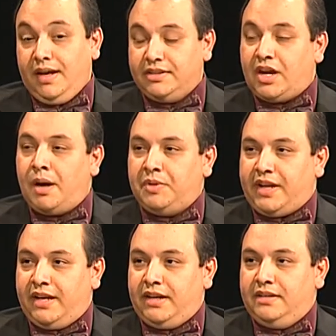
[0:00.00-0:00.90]
It's
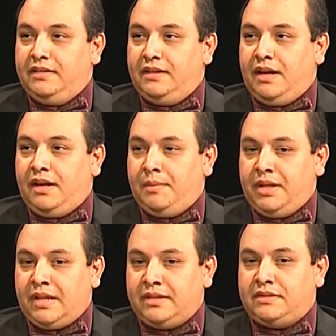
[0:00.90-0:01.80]
complicated. Yeah. I
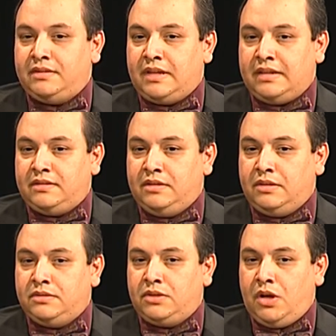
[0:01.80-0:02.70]
mean, that's, that,
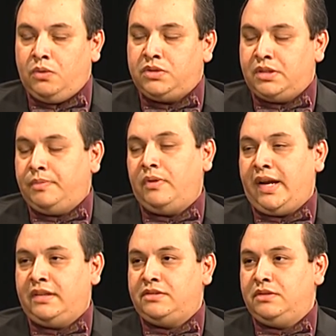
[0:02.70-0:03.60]
there's no simple
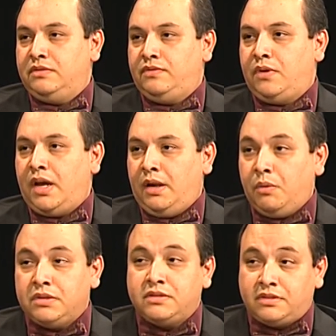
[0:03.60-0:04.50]
answer. For
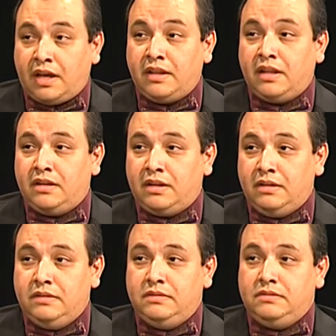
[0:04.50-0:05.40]
anyone to say that
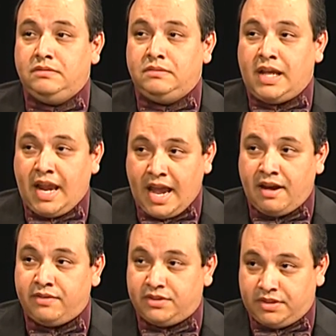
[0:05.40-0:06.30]
they
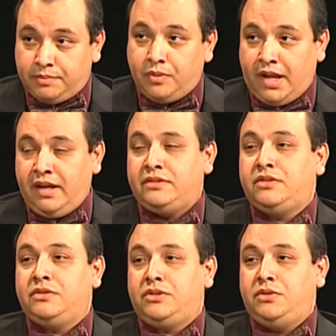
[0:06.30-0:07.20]
have a simple
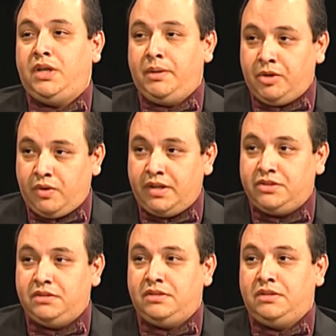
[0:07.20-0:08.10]
answer to the
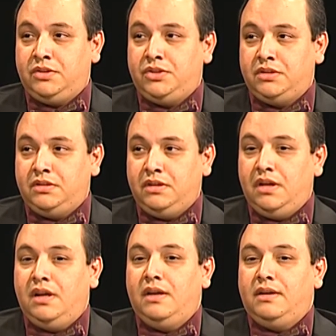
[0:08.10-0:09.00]
immigration solution,
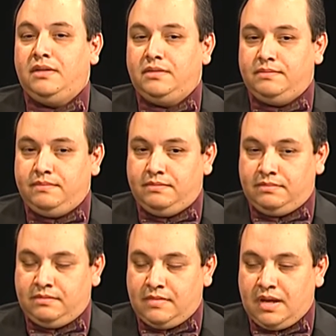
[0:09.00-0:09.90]
mm-hmm.
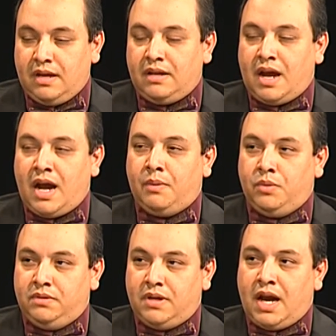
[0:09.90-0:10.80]
I,
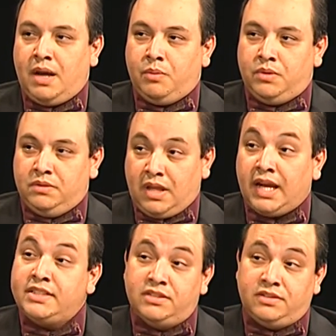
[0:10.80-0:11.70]
would, I would
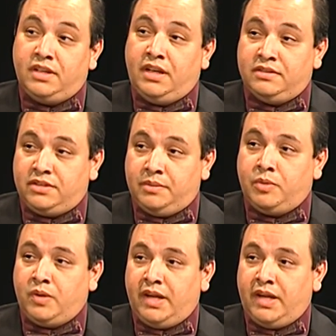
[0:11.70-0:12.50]
like to see a simple